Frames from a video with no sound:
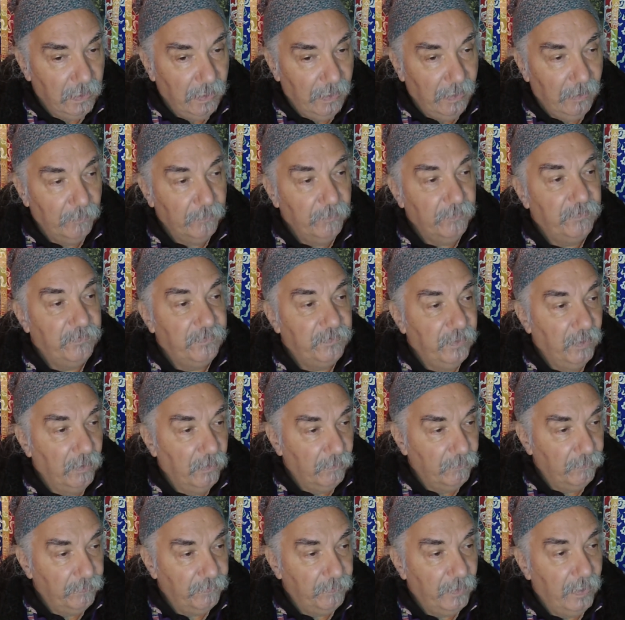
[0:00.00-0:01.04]
out of
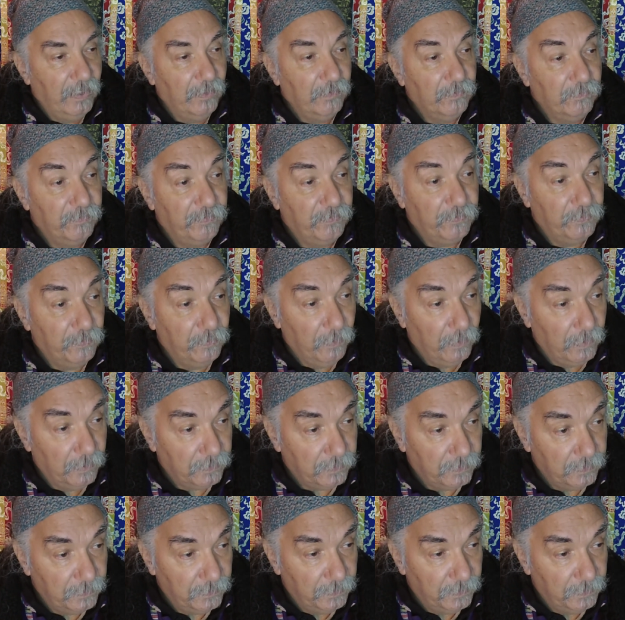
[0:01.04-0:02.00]
self, out of thought,